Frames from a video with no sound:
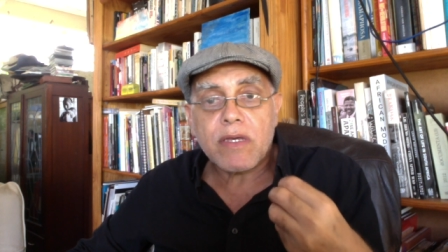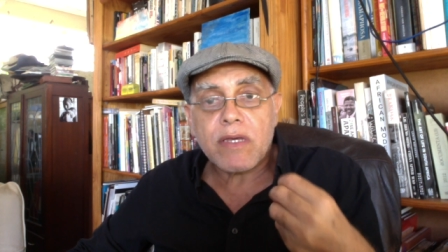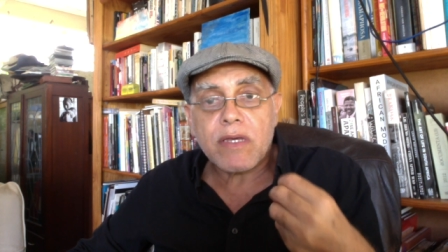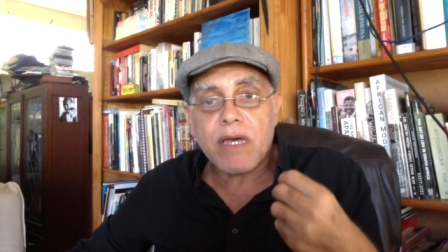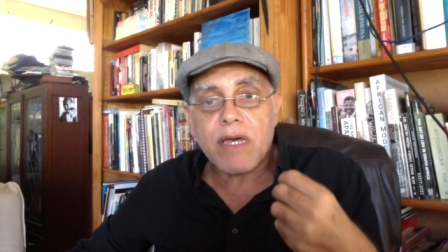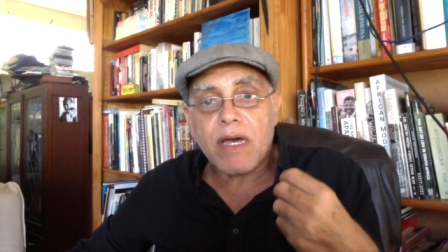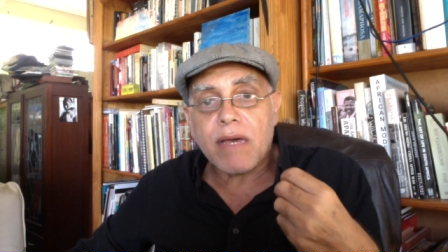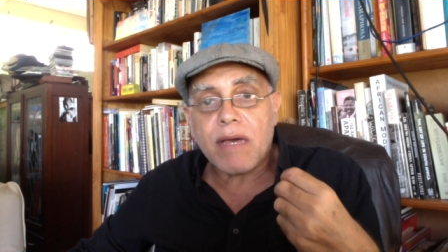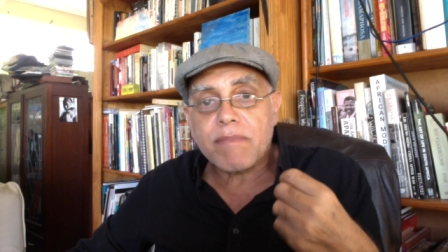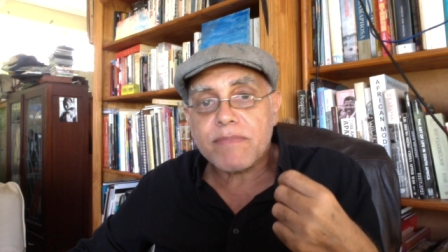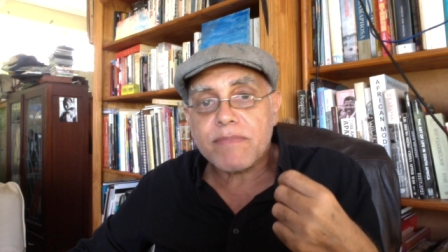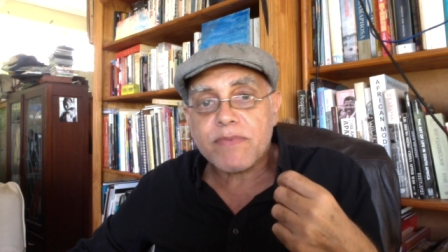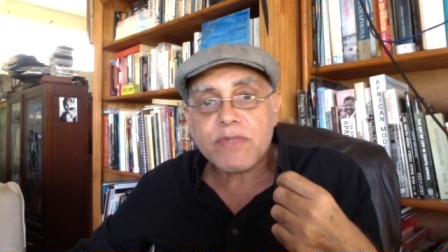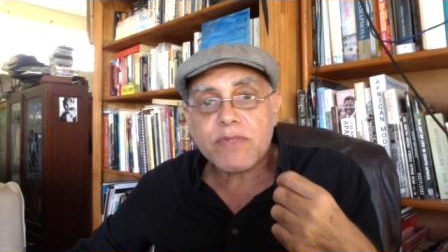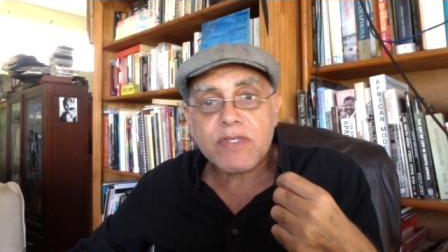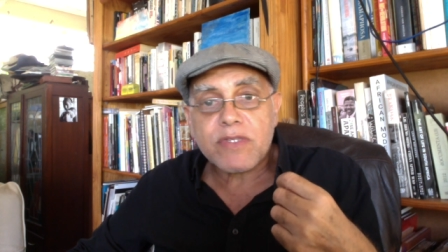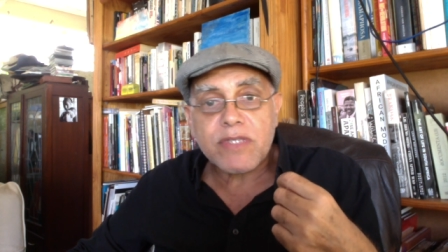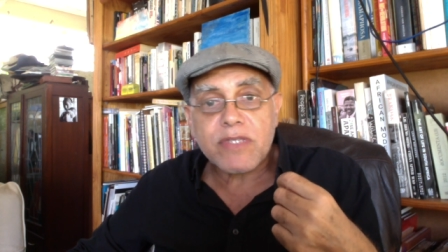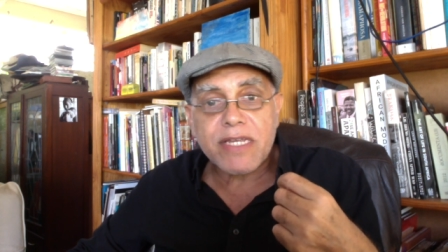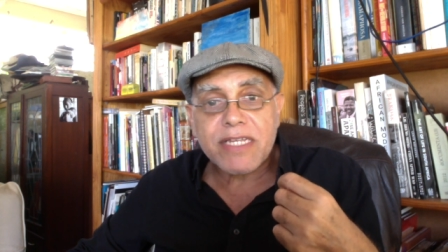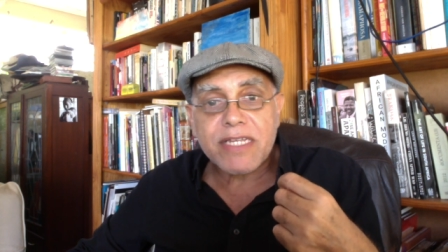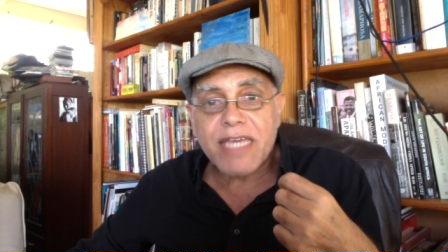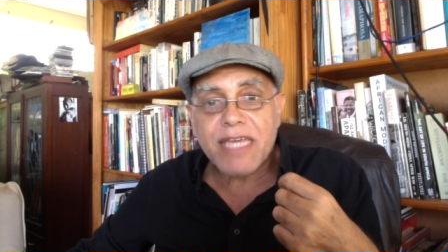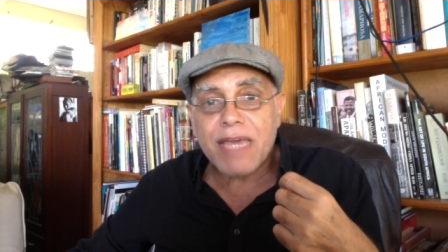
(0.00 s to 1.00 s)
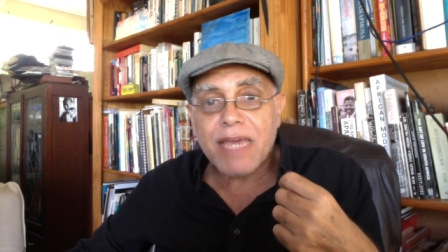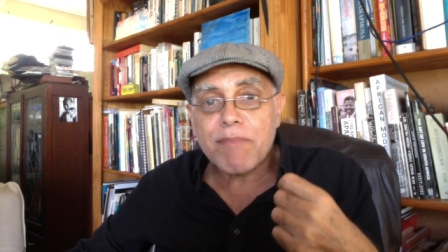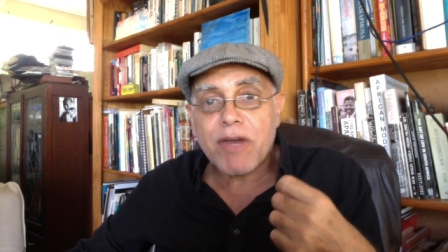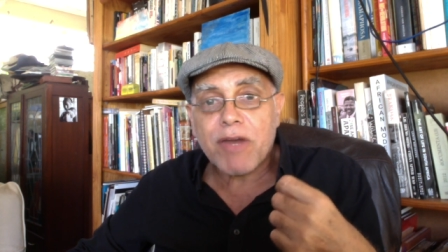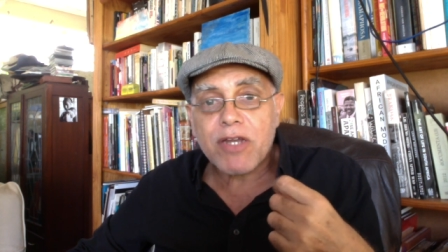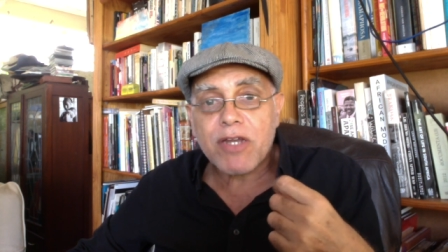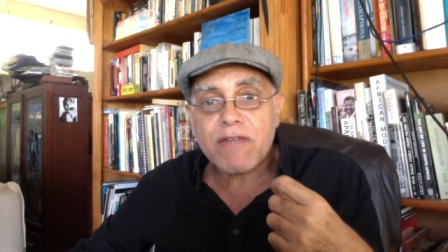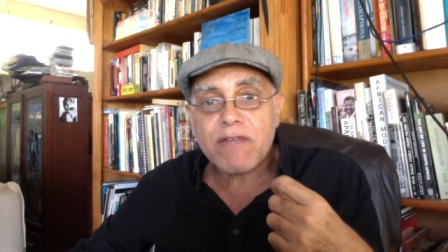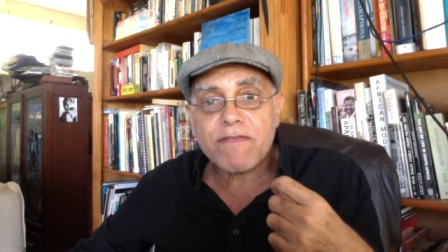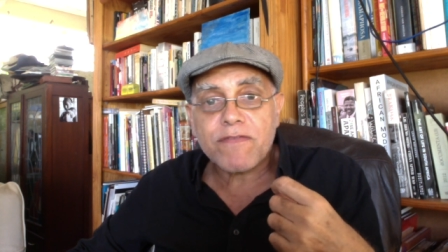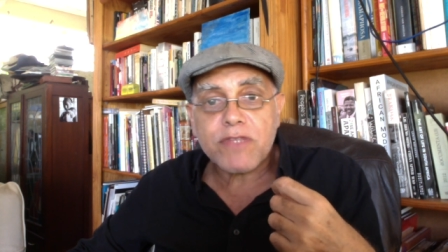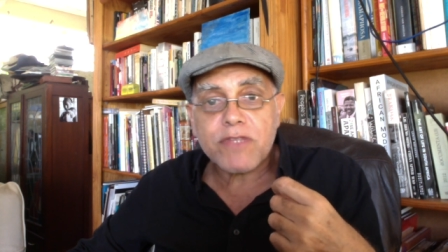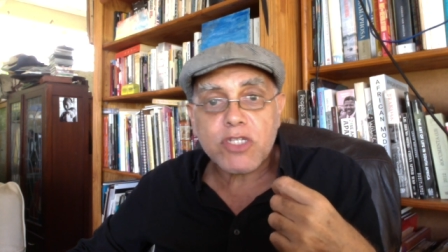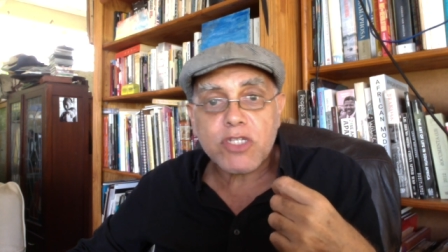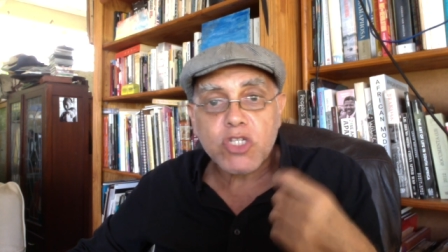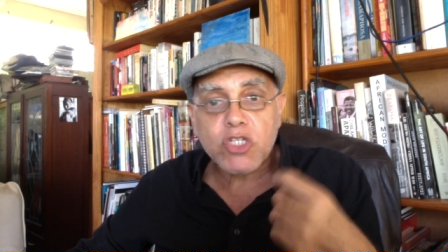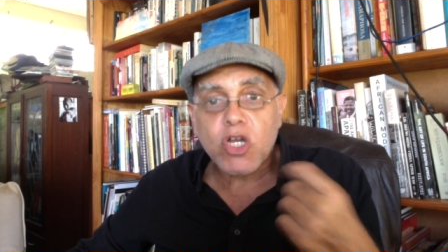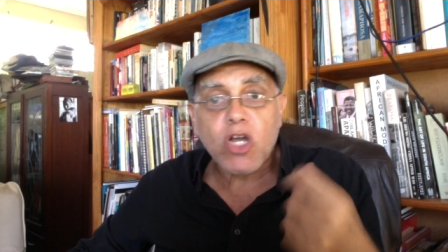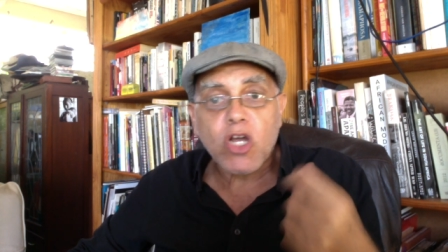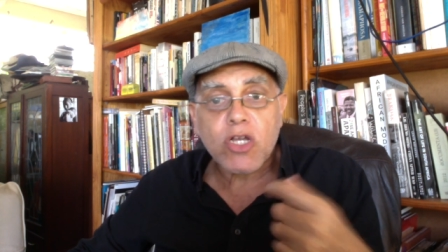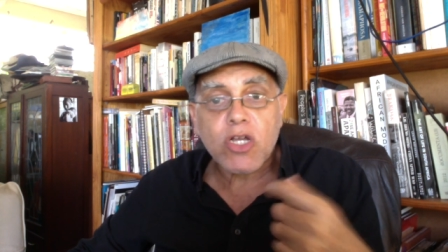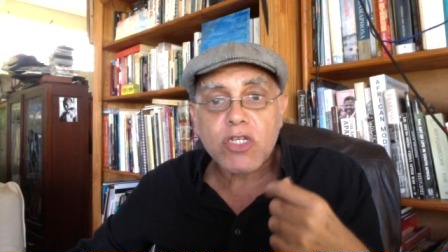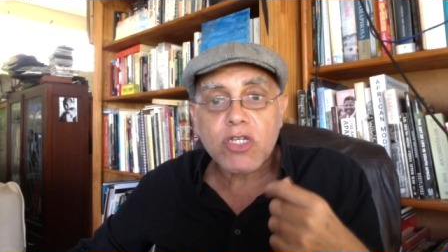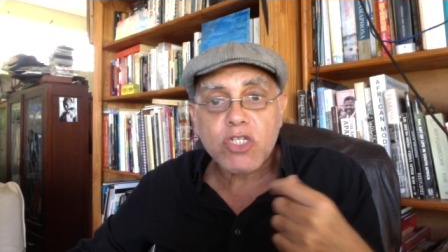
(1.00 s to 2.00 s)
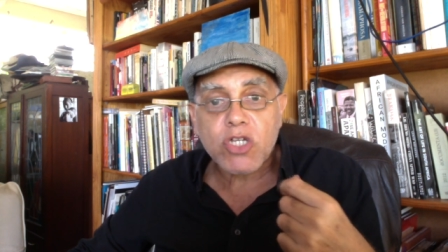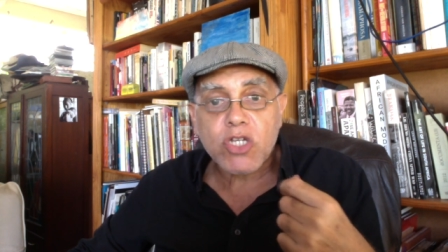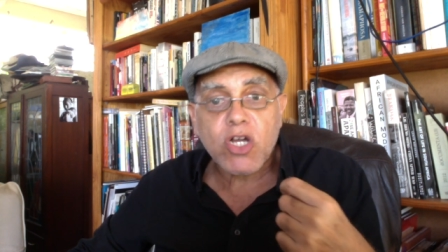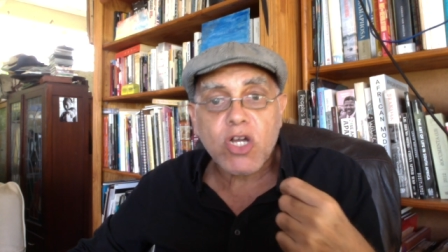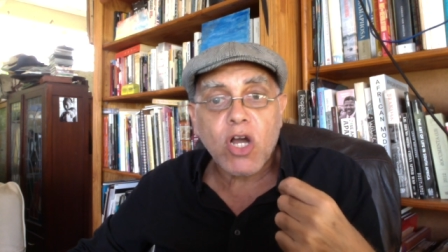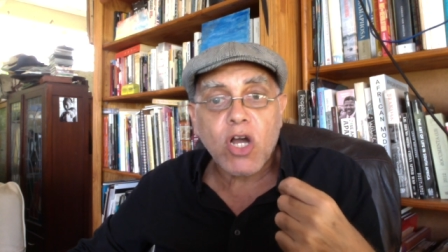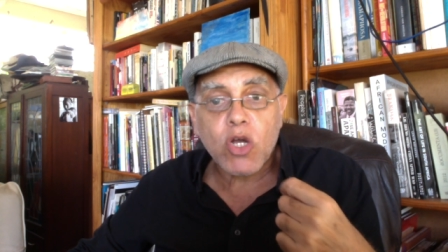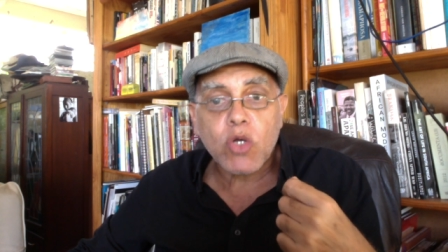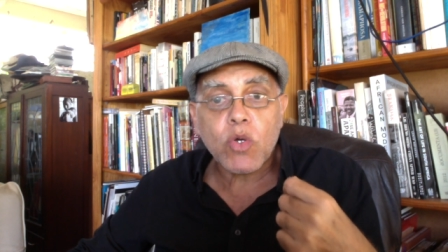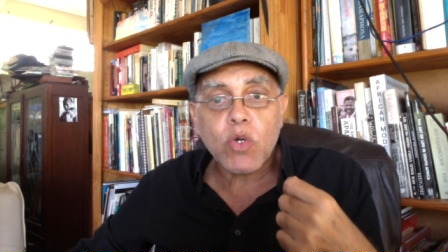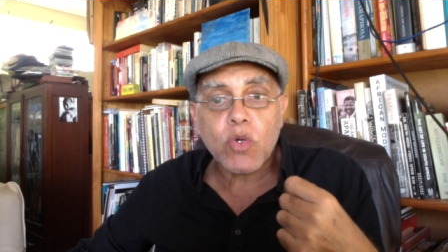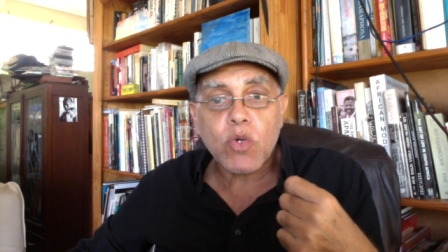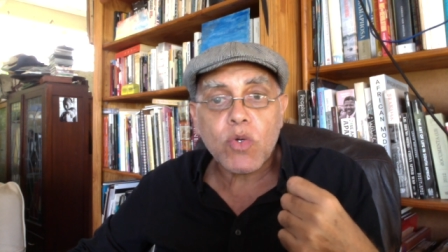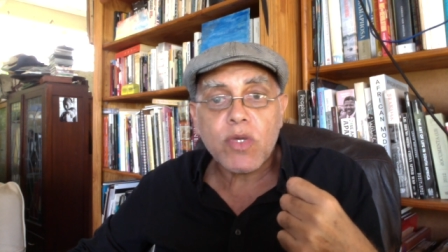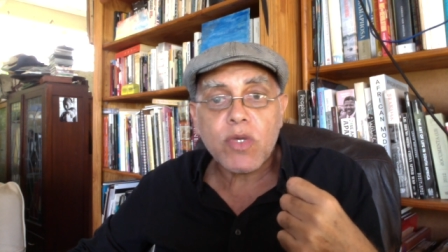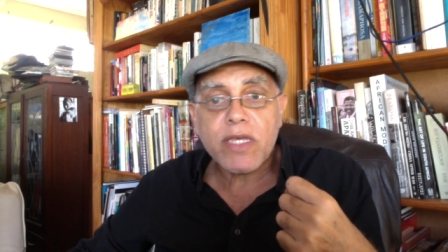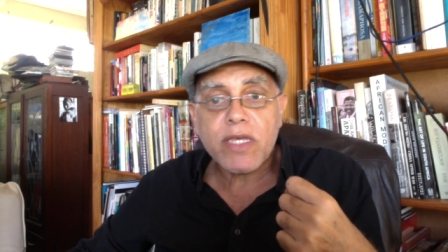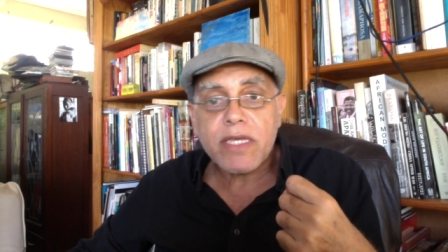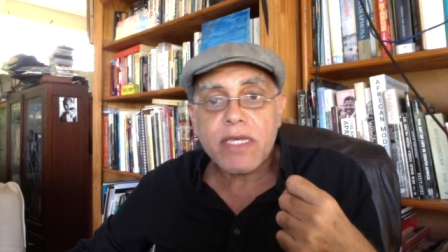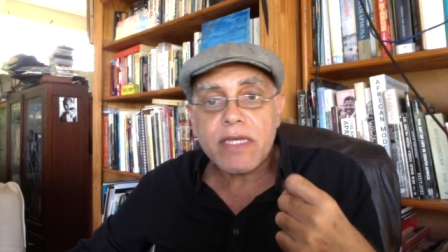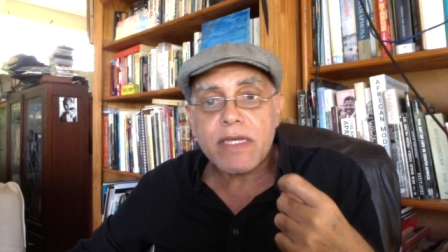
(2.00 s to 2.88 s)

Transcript: that came out of the Chicago